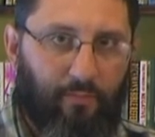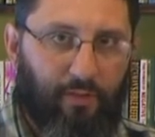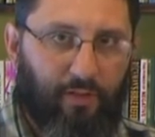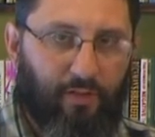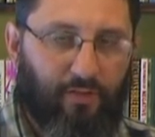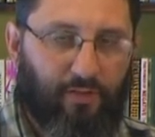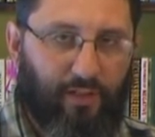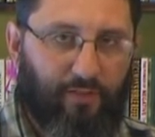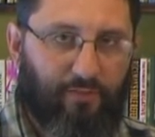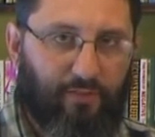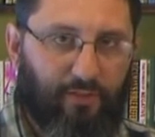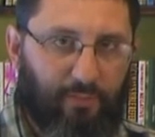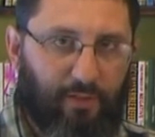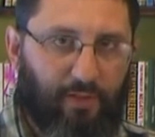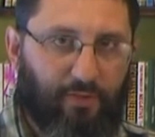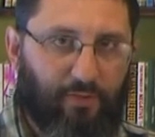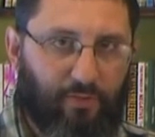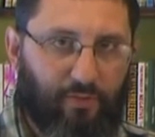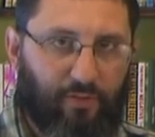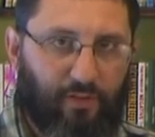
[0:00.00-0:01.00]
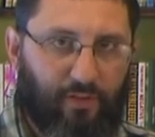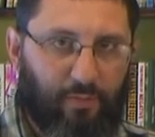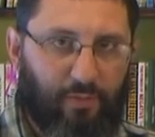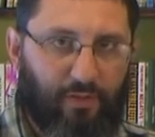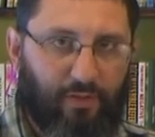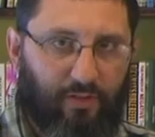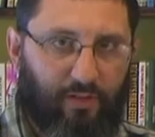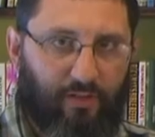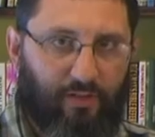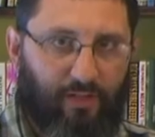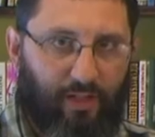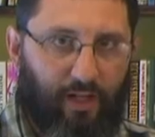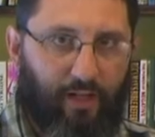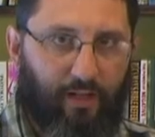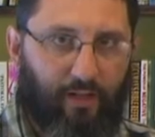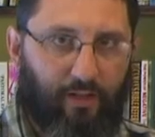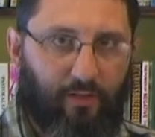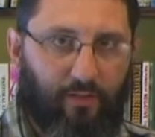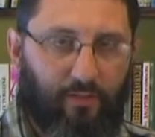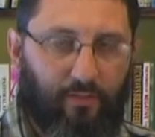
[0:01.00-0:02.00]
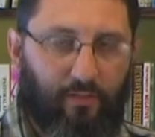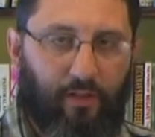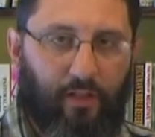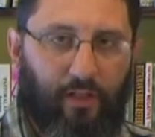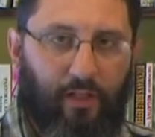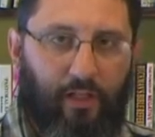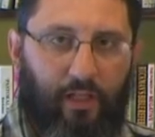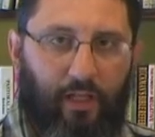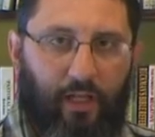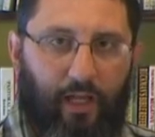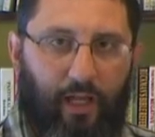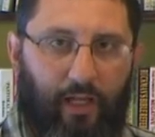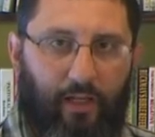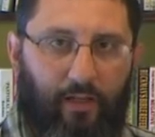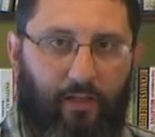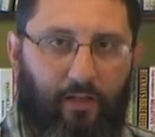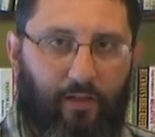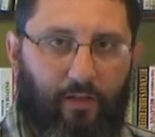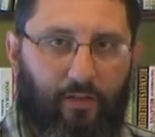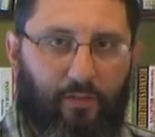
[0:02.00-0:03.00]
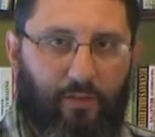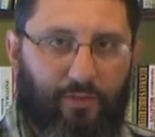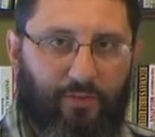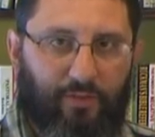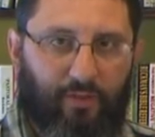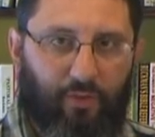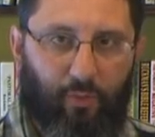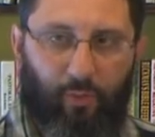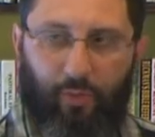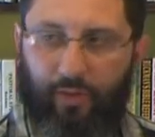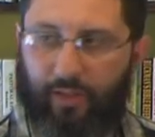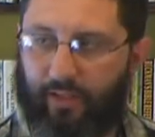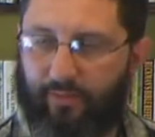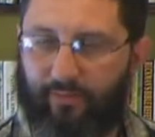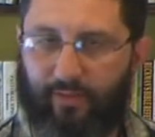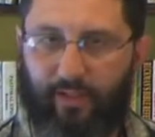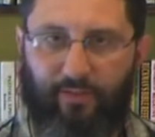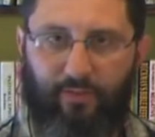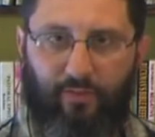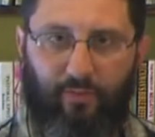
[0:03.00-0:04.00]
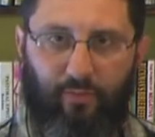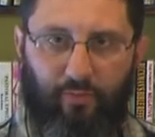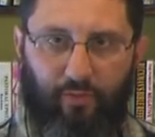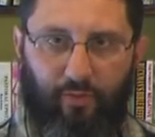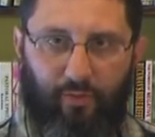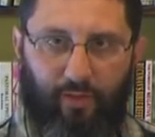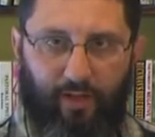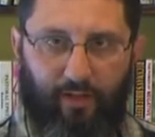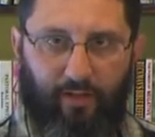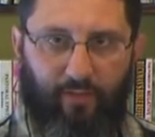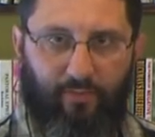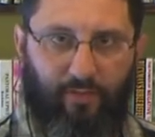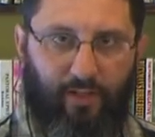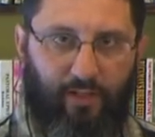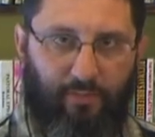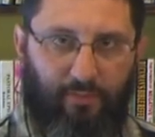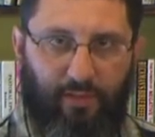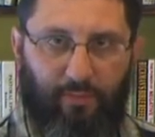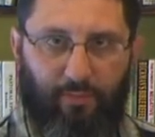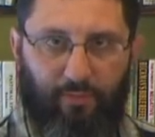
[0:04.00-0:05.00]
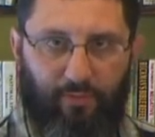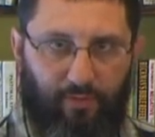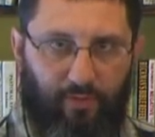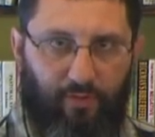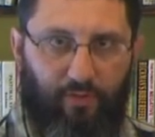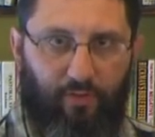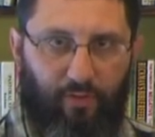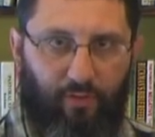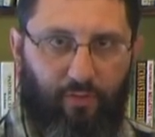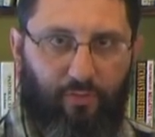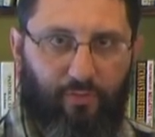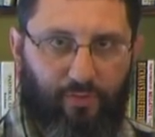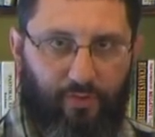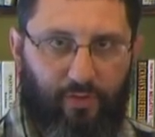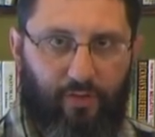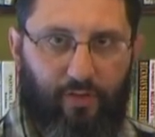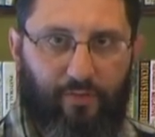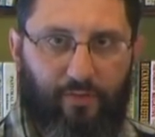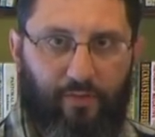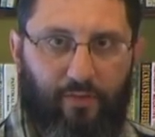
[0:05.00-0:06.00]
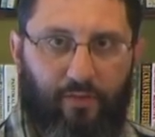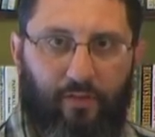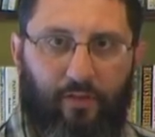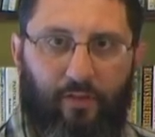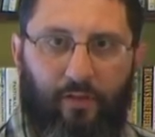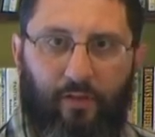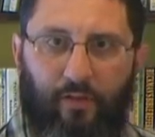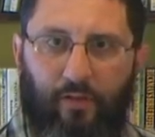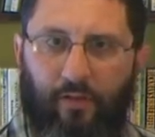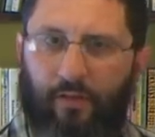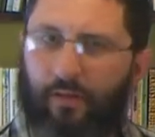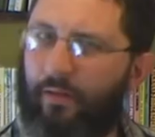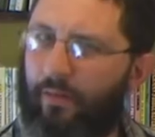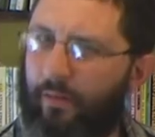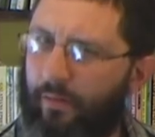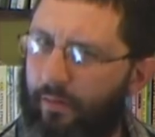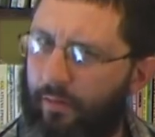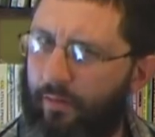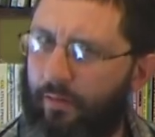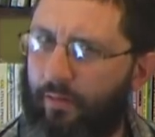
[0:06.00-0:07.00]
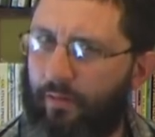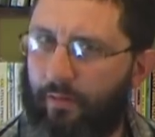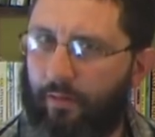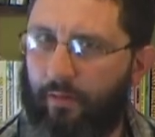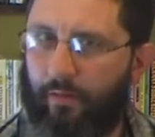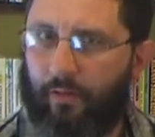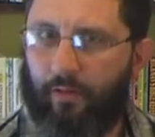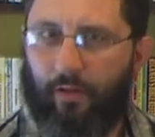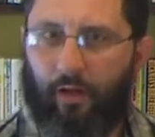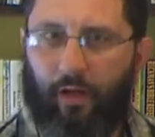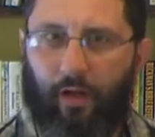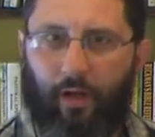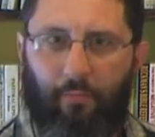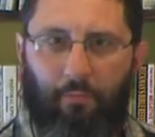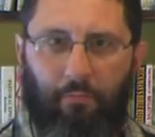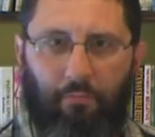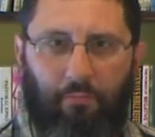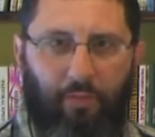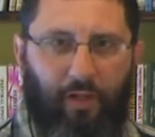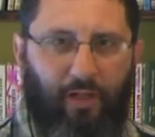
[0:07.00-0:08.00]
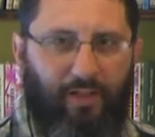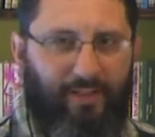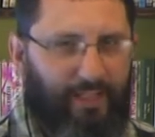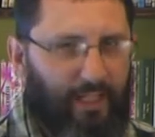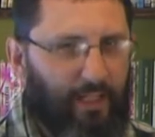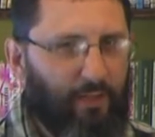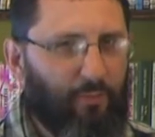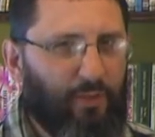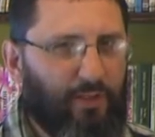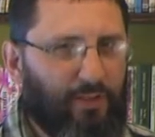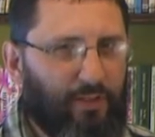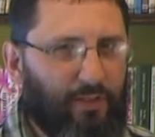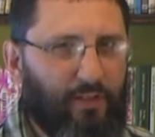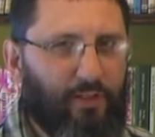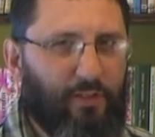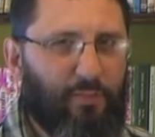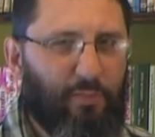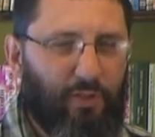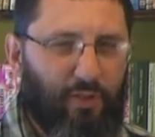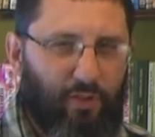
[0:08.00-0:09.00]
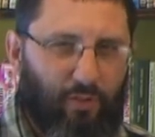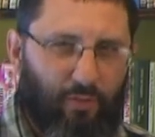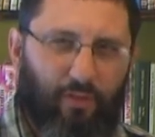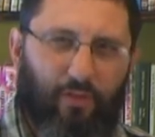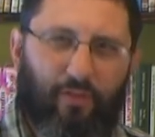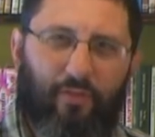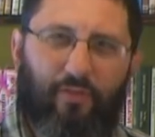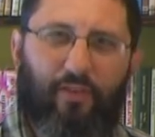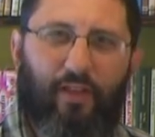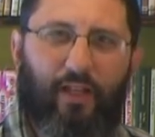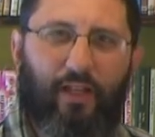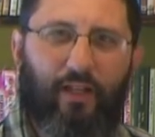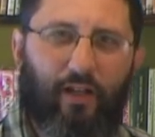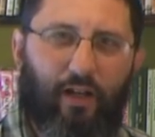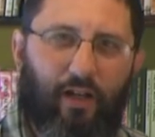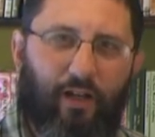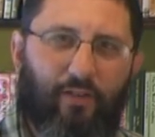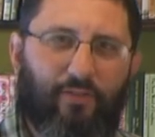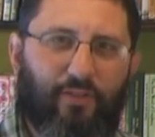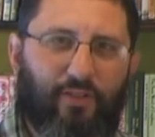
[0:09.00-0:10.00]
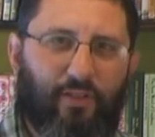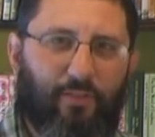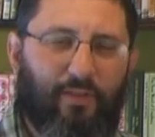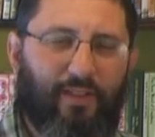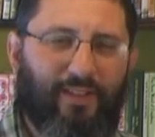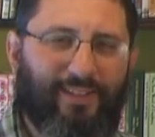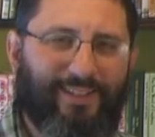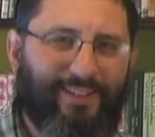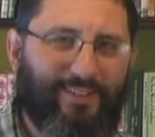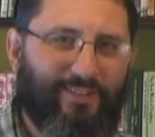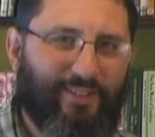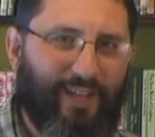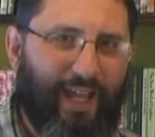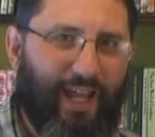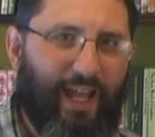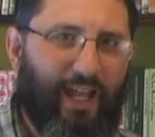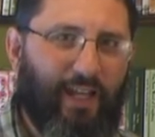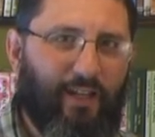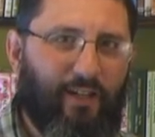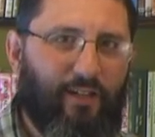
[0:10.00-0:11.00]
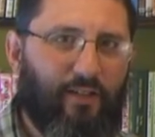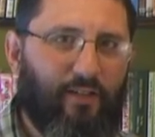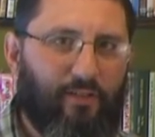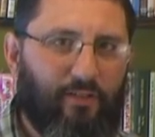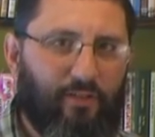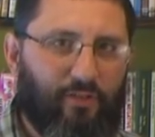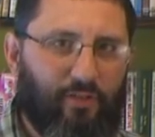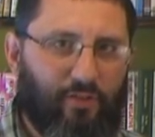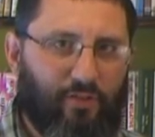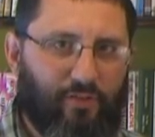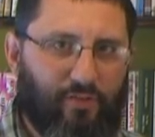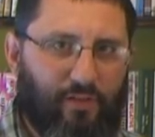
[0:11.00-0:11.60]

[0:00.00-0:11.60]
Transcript: because you have a special Christmas cantata and, and uh, you have soul winning events to go out and invite people to your local church. Um, again, we see this peculiar thing of something that is added to